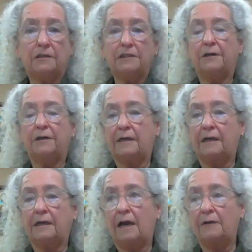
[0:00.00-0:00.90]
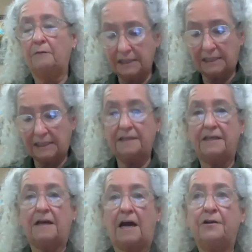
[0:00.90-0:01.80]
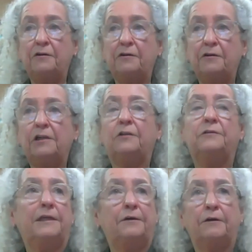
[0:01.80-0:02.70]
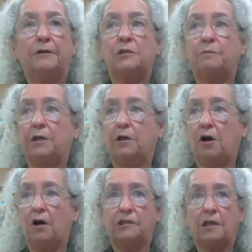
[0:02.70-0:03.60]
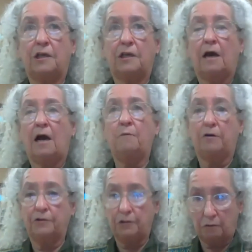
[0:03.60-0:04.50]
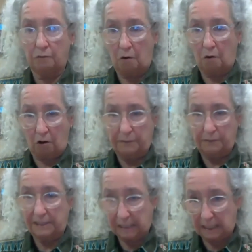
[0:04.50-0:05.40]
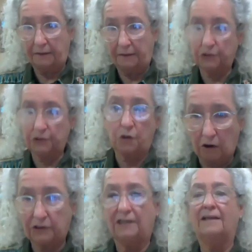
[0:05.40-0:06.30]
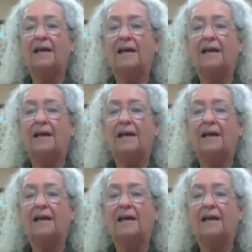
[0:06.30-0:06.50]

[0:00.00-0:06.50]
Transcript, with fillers: a lyric, and I want to say that I don't include lyrics because I want you all to be singing these songs.